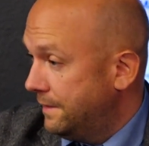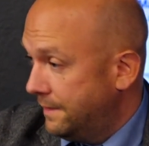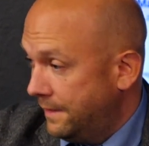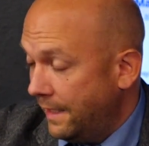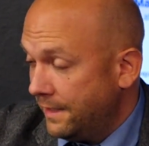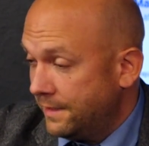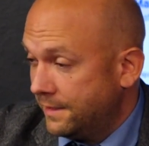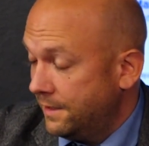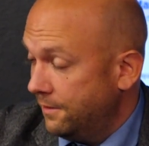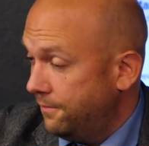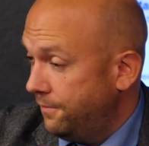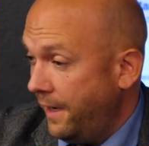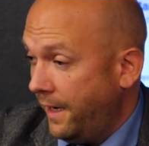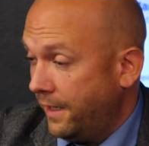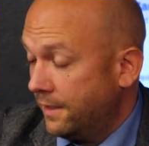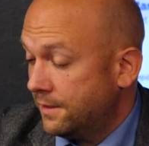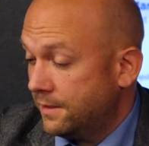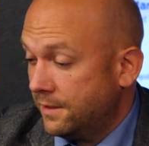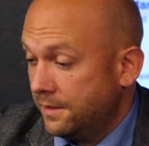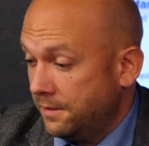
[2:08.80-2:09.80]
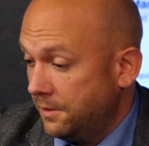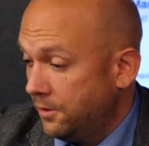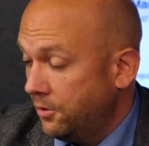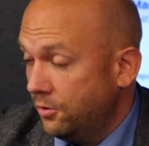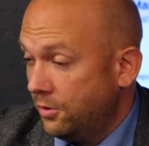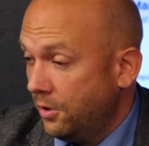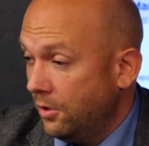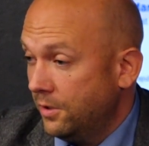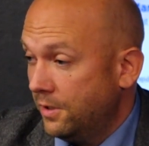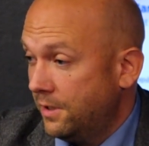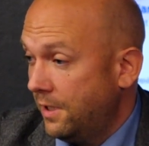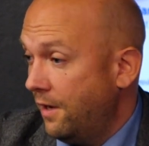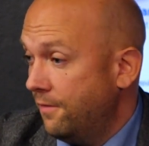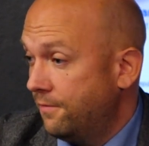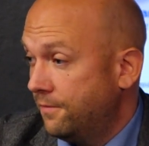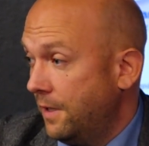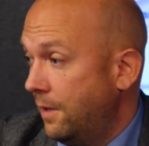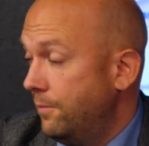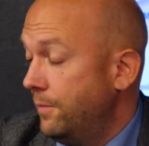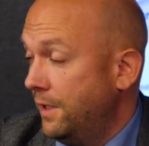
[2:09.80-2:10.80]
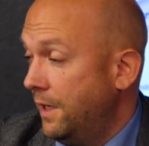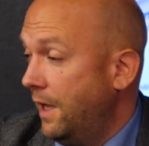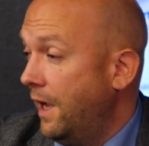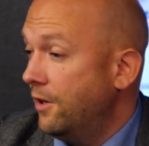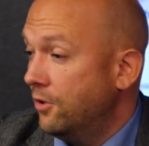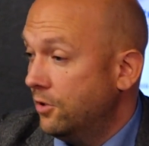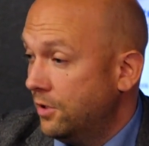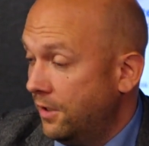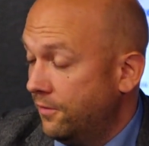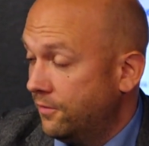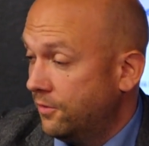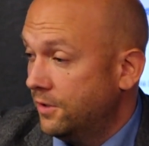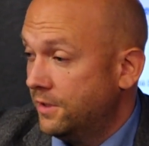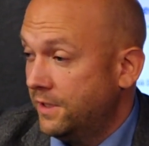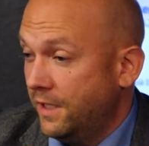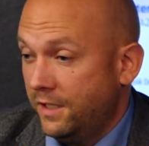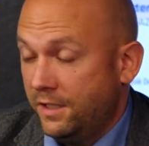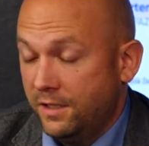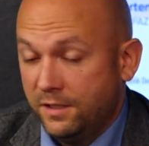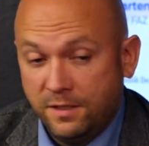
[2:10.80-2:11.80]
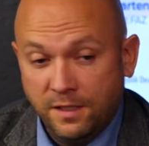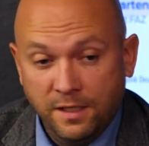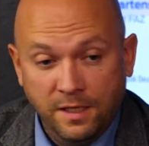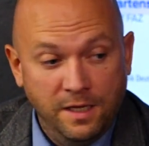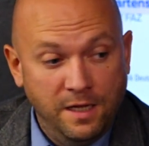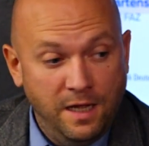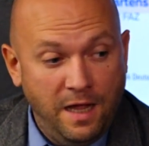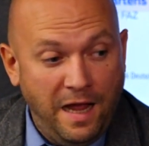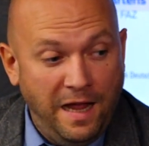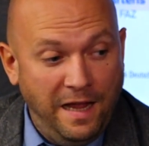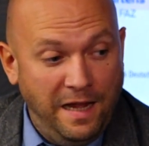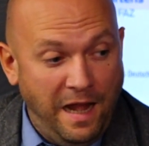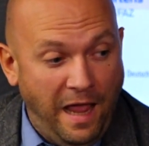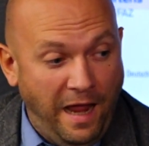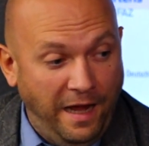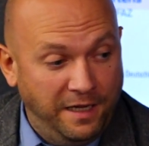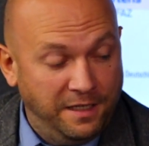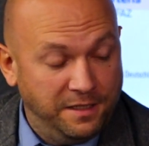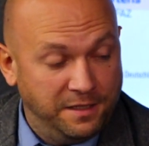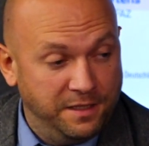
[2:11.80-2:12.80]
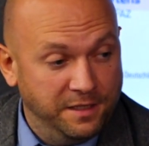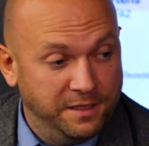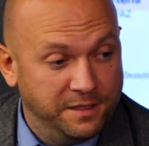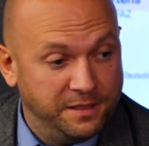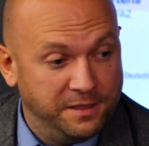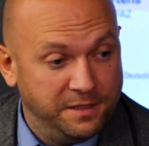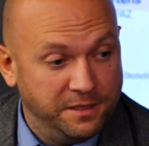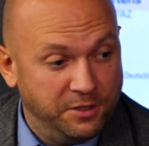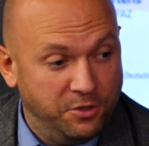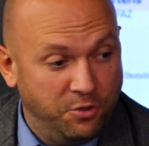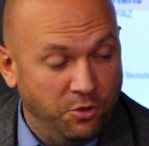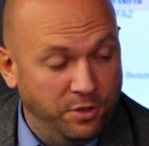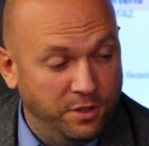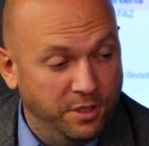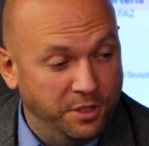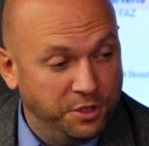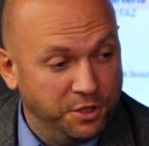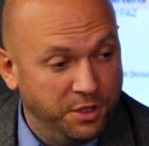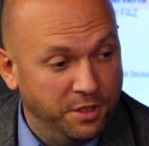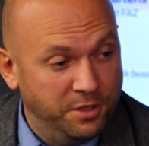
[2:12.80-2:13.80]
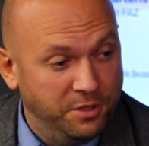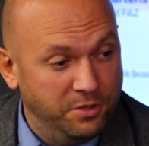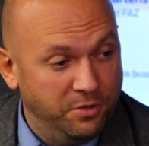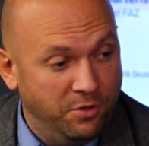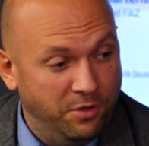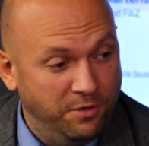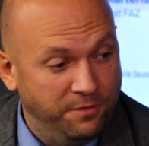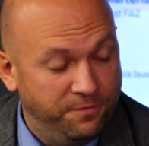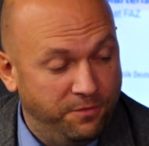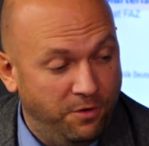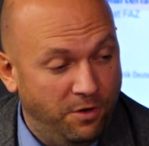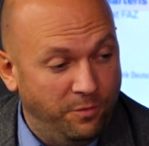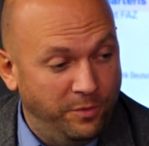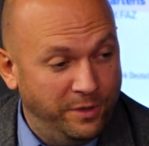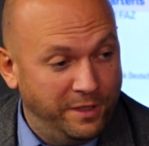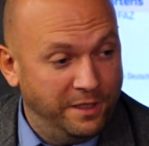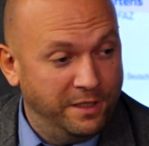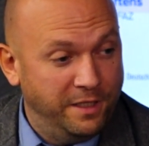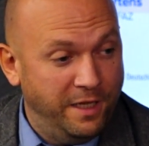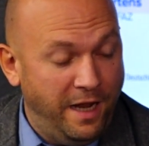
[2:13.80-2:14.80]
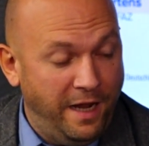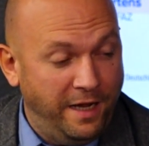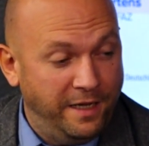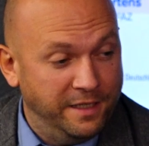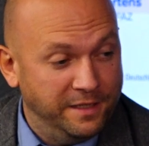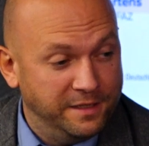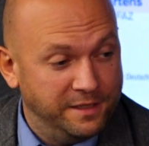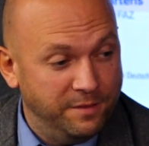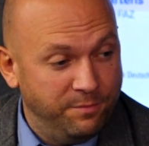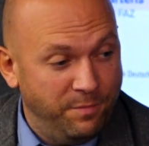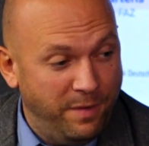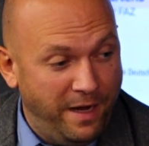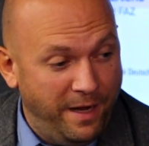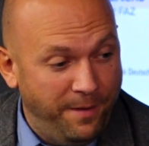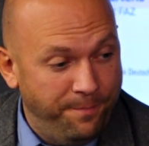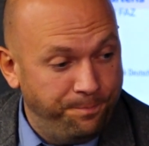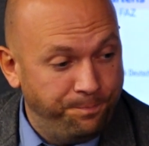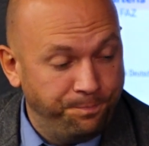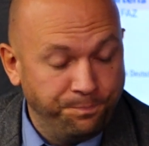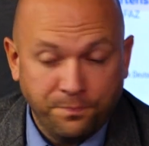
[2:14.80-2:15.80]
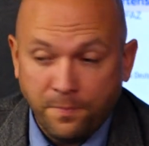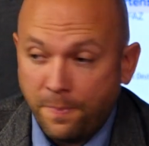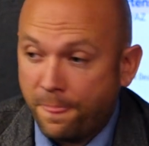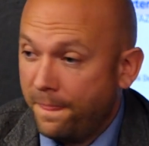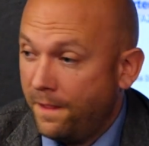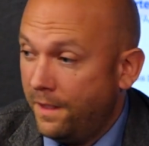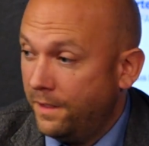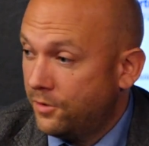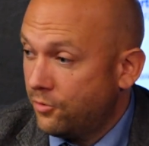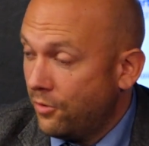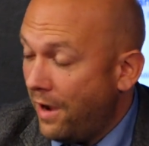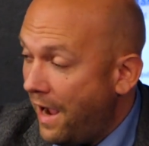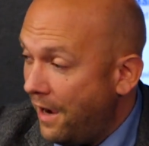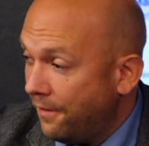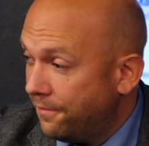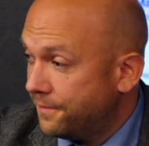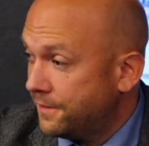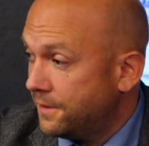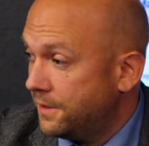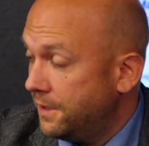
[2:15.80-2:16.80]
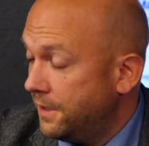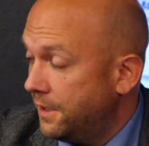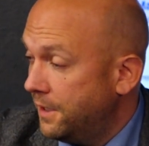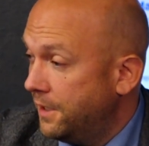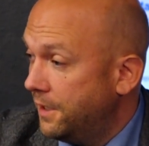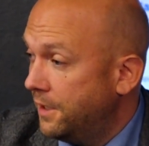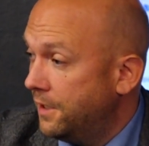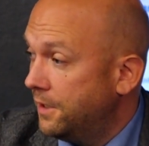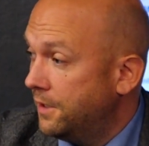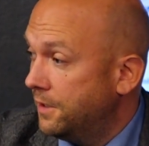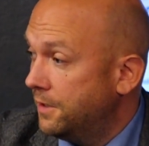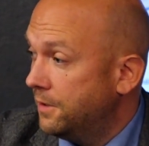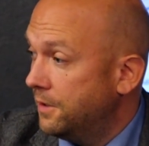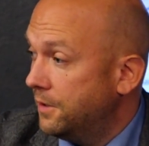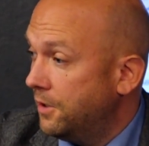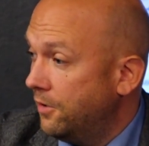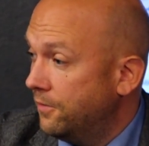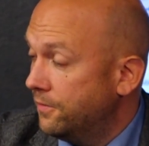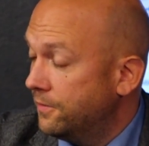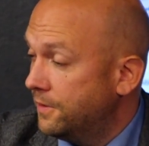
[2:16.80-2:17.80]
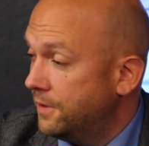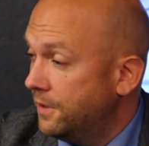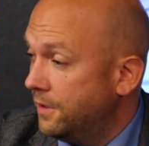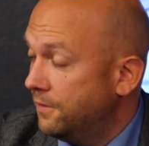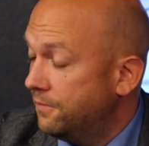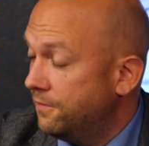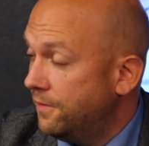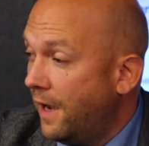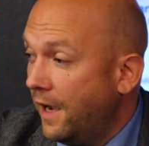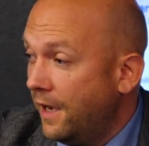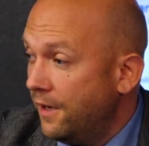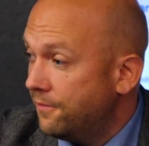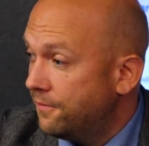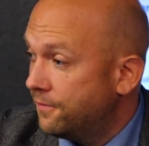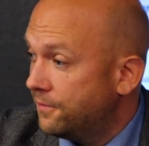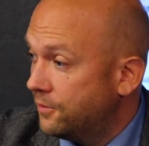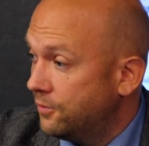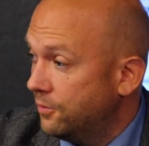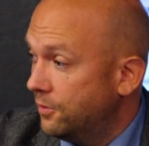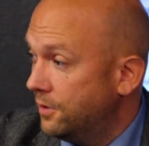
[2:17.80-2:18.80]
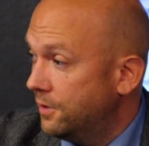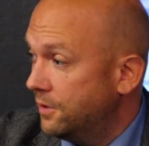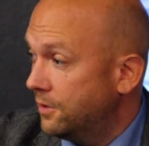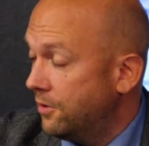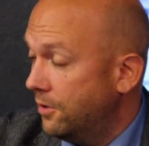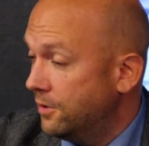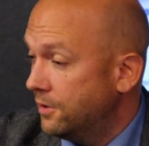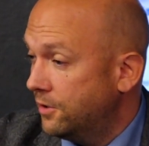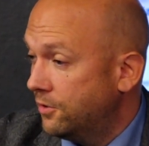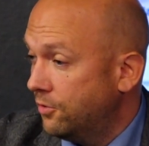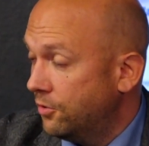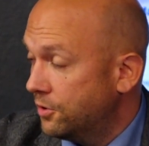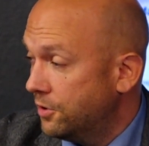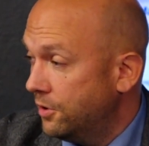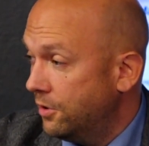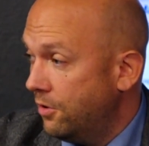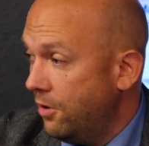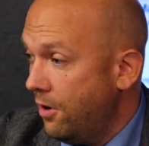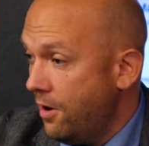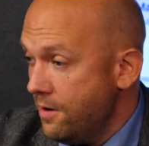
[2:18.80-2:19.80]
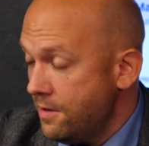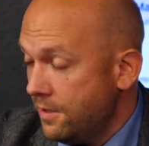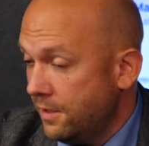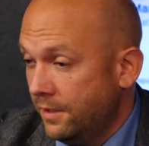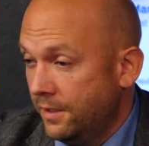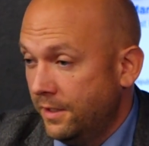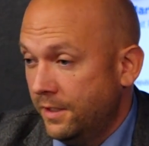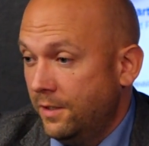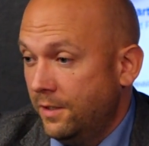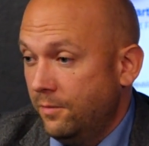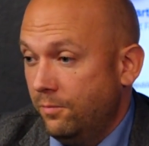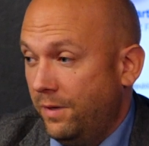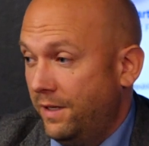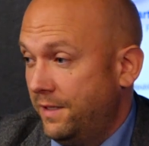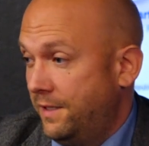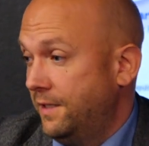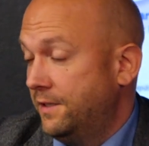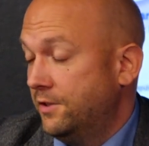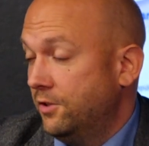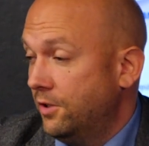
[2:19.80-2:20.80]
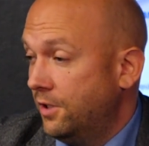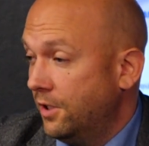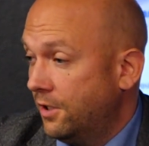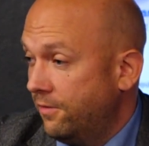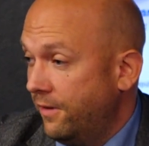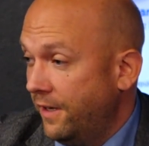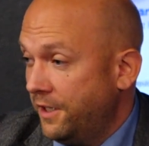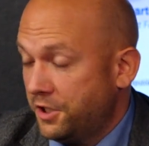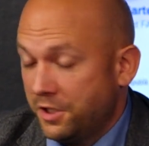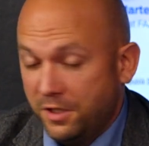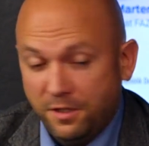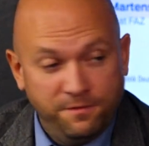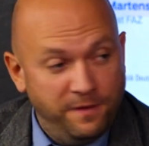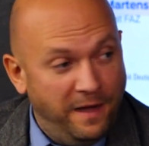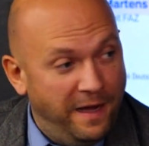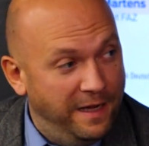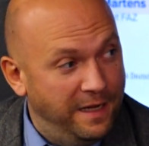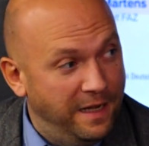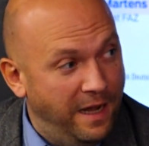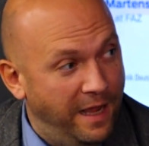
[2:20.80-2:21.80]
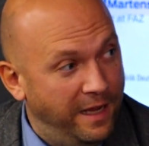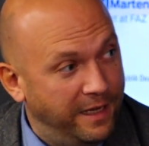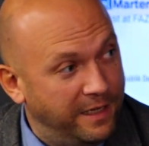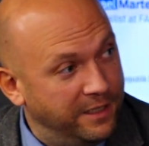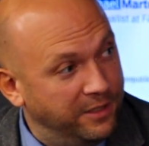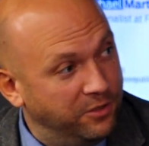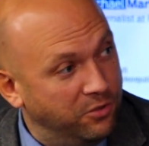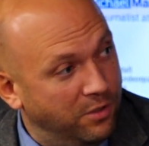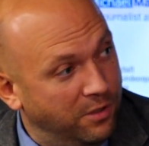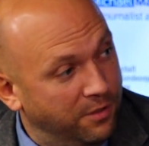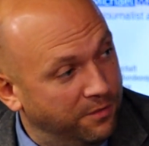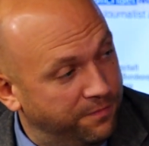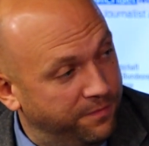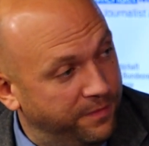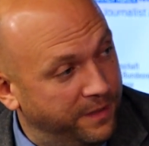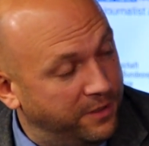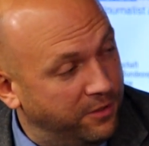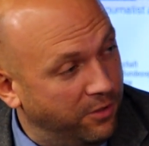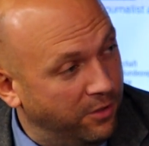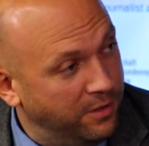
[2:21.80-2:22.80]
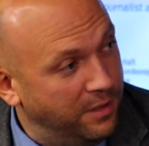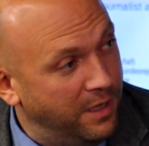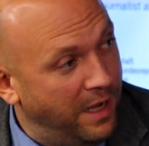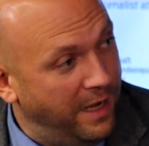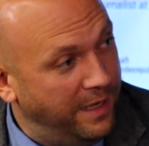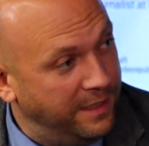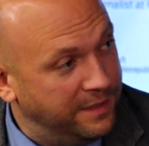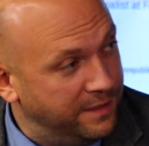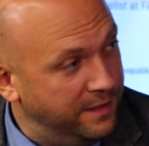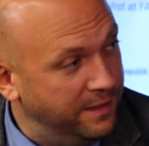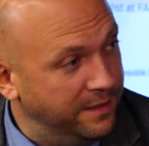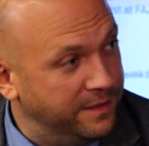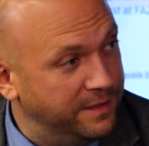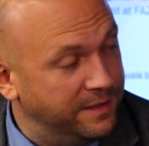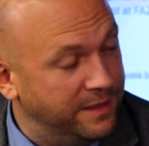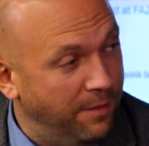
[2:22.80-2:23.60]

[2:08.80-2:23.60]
that's the facts. You don't have to, I mean, I don't have to say that I like this condition on forwarding the ASMM draft of the 5 to the Constitutional Court, but it's not a question if I like it or if Veton likes it.